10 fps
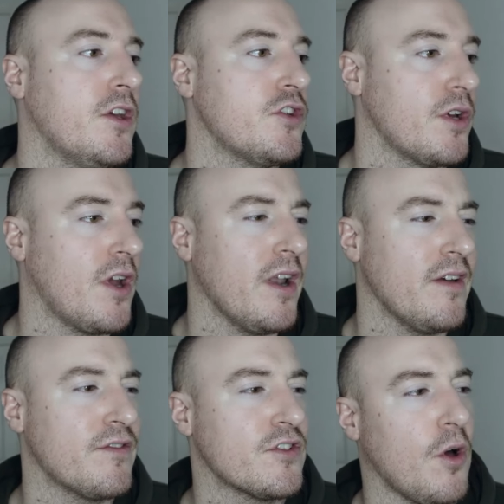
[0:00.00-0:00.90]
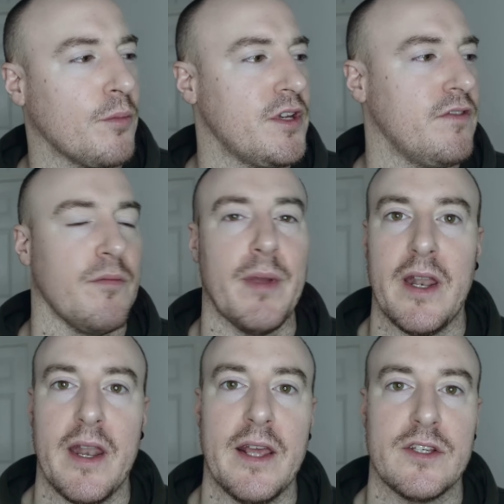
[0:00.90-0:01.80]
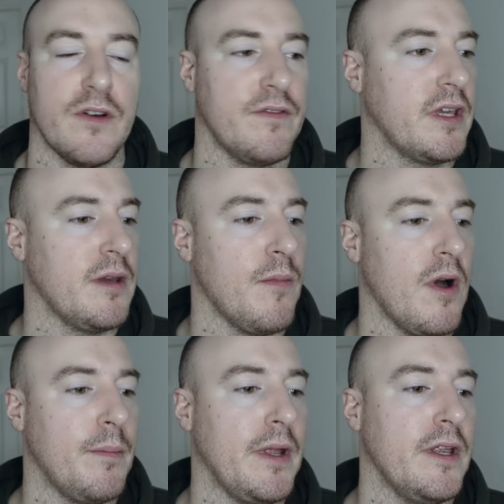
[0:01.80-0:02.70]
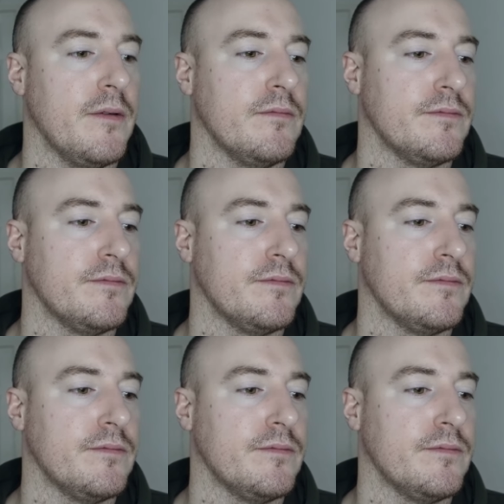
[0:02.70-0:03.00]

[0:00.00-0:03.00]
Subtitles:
so it kind of stops it from being an S, I think, in my opinion.